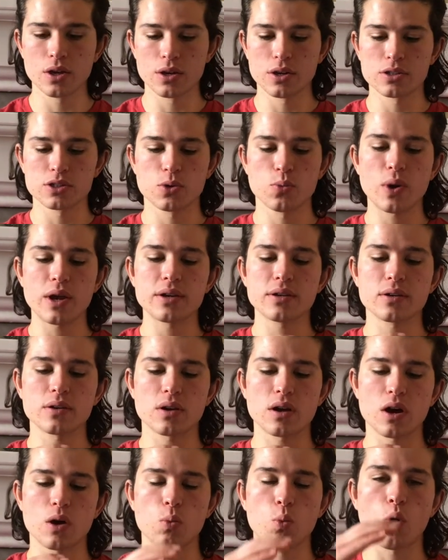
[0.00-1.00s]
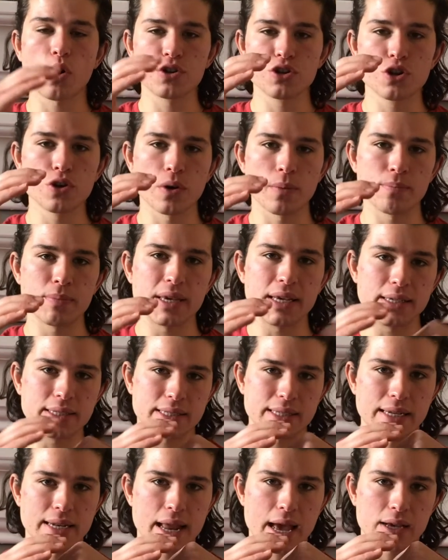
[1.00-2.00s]
So when one neuron meets
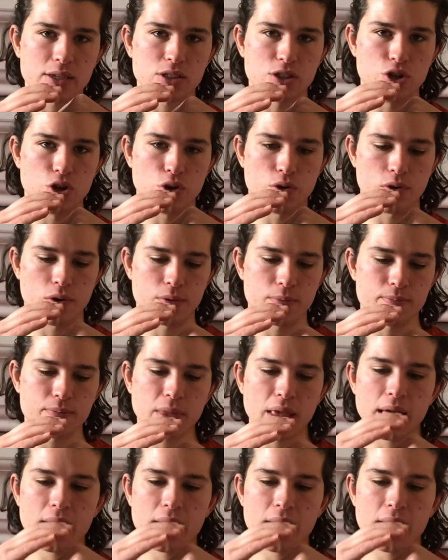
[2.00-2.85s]
the next neuron,